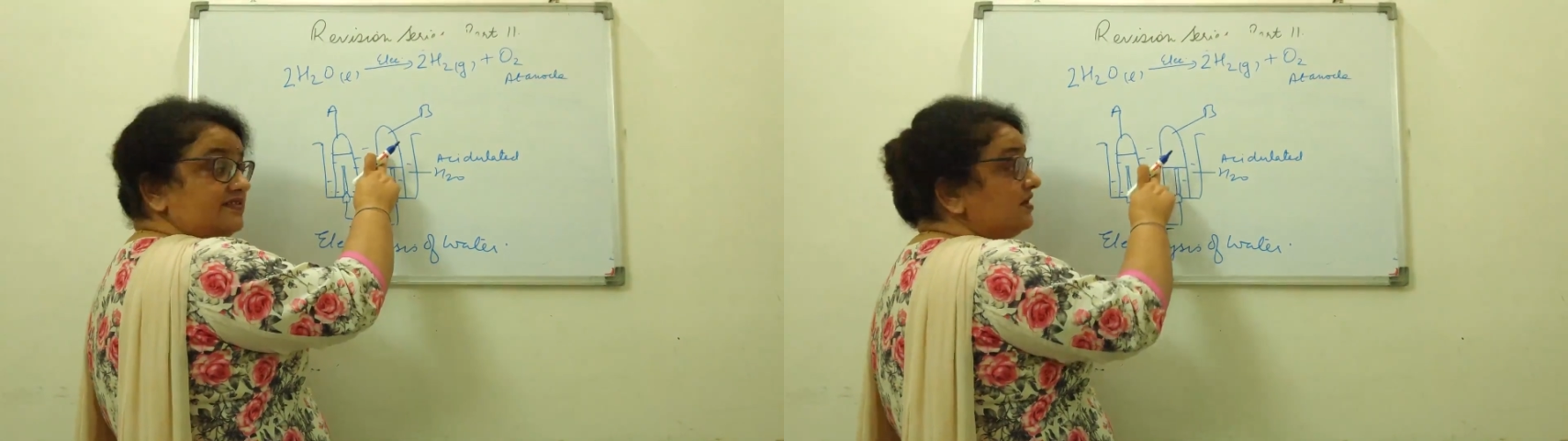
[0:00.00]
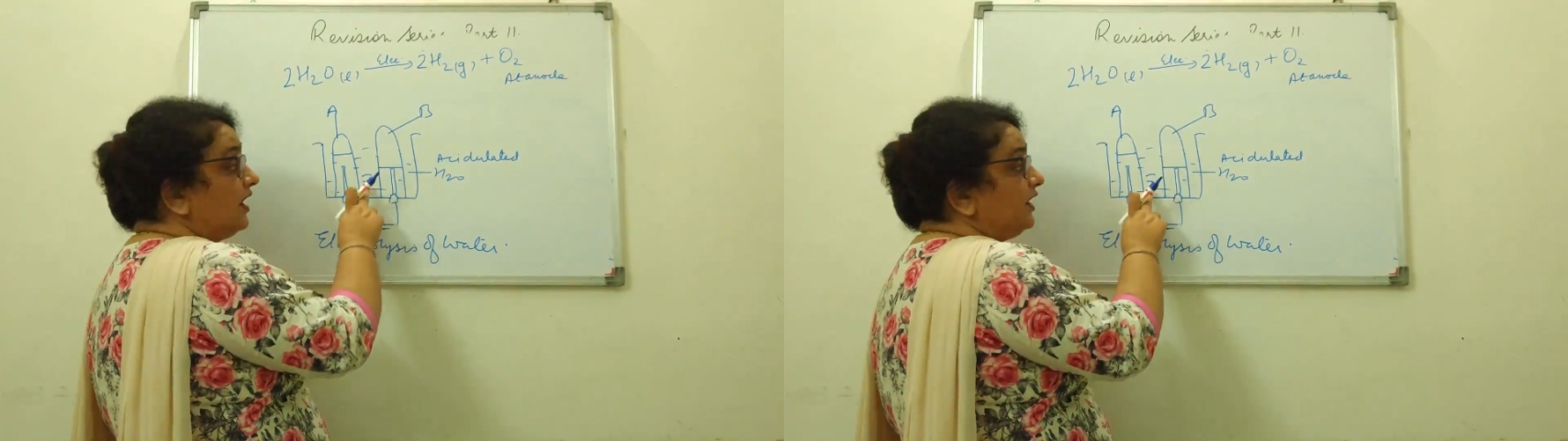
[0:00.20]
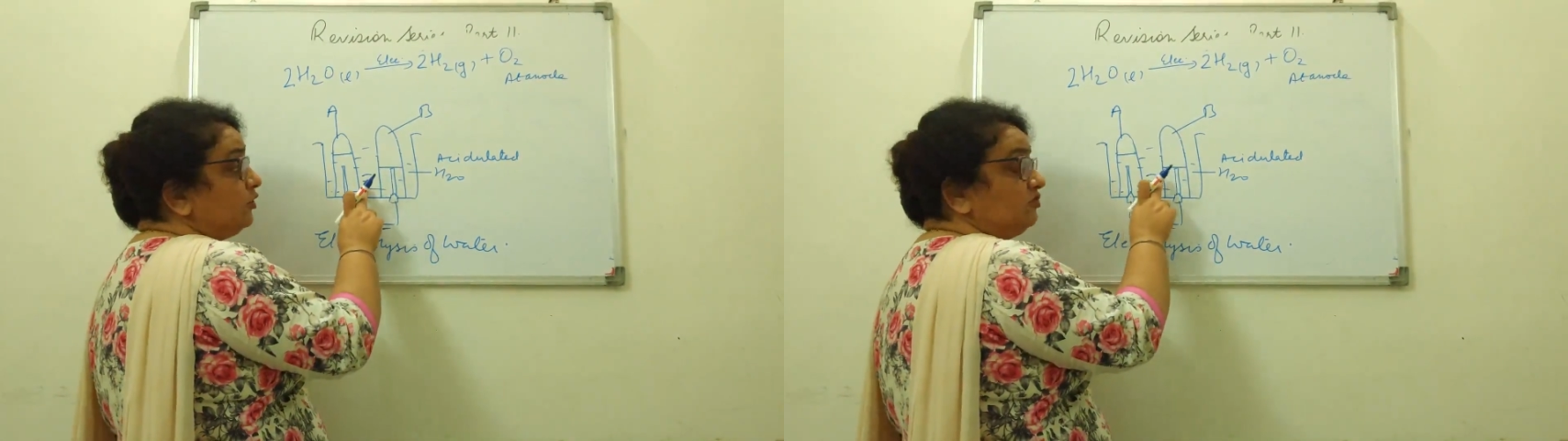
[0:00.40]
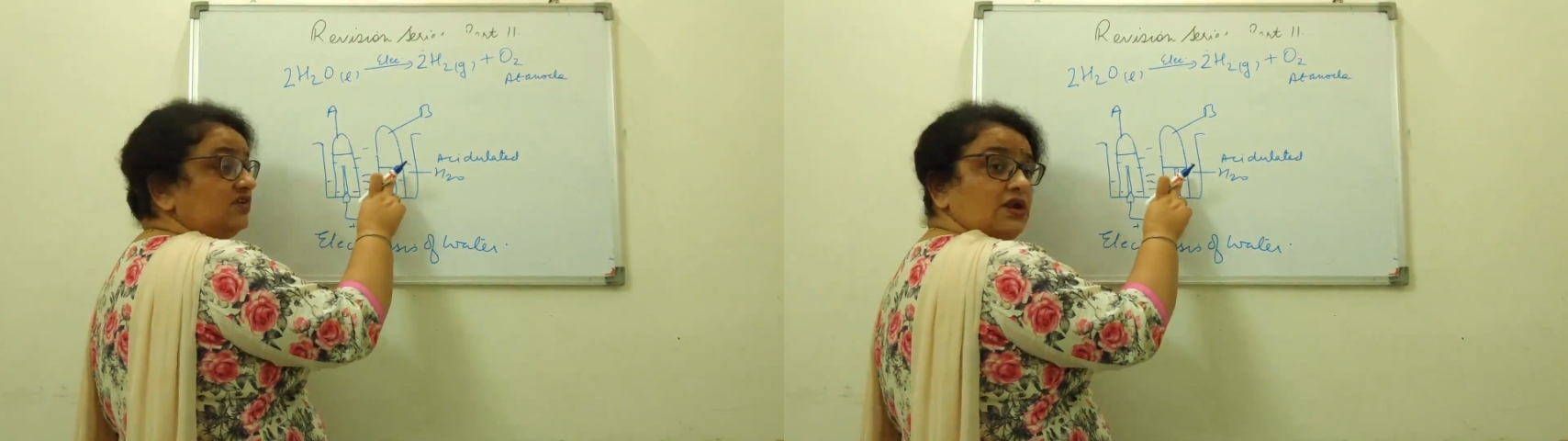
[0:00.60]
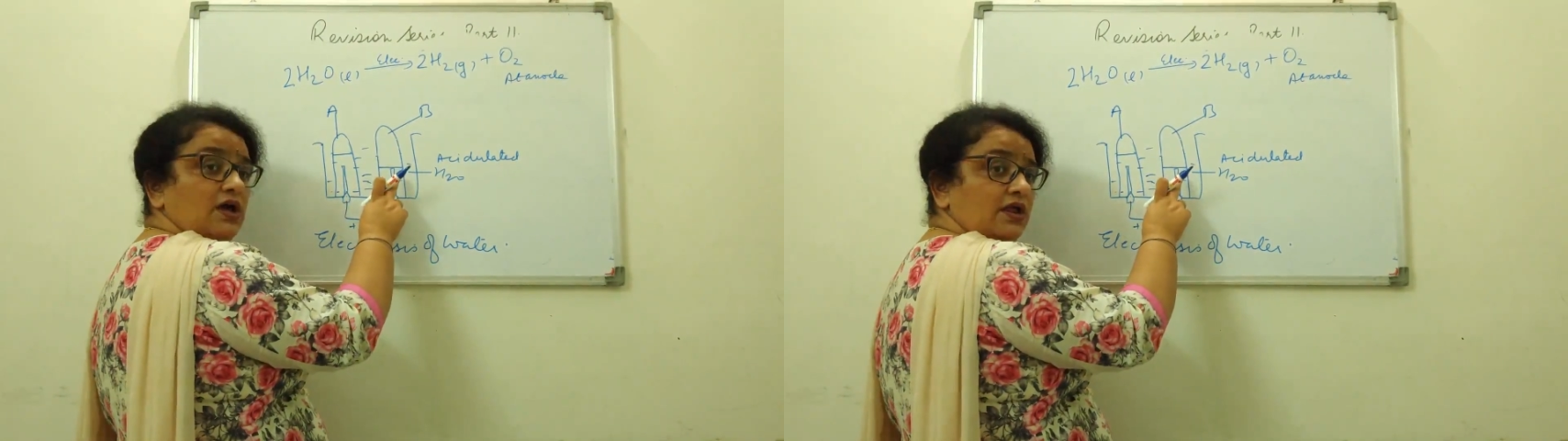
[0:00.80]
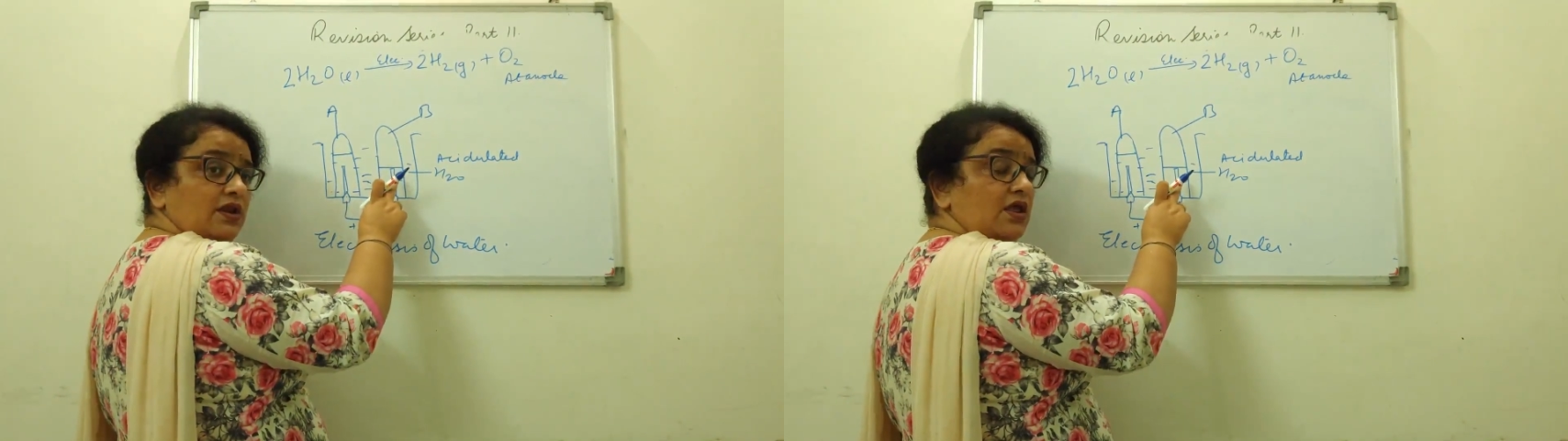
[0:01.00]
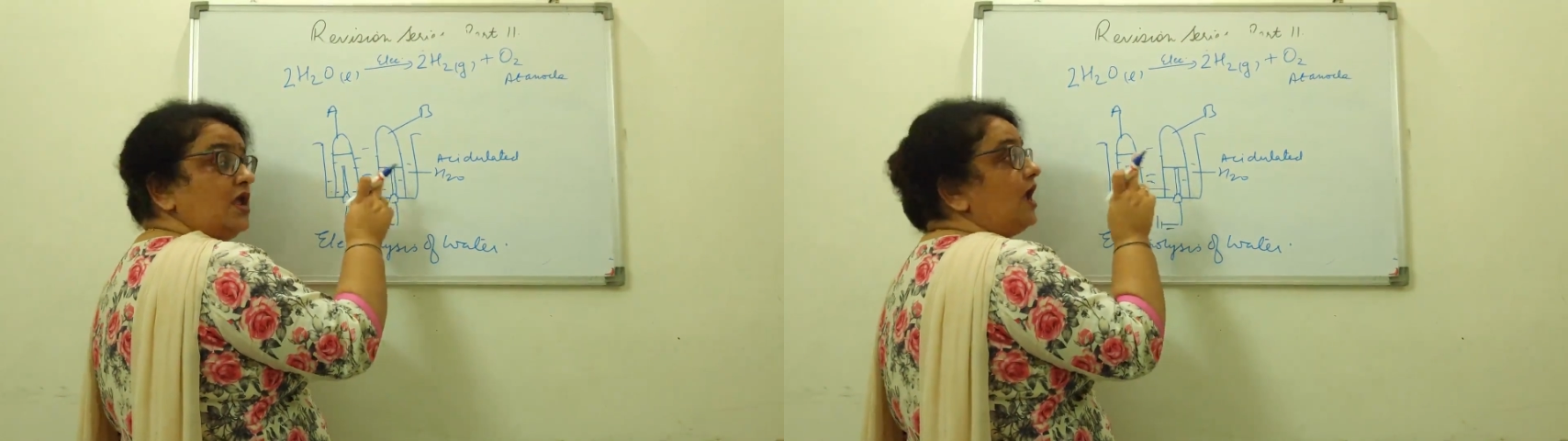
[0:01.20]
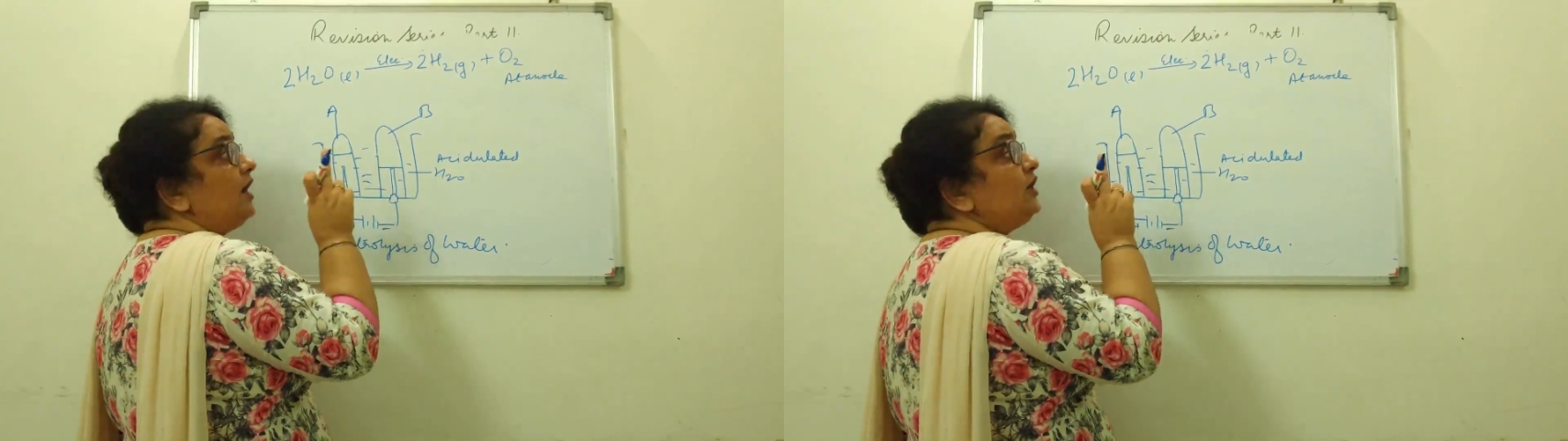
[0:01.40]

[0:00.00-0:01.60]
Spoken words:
as an hydrogen ion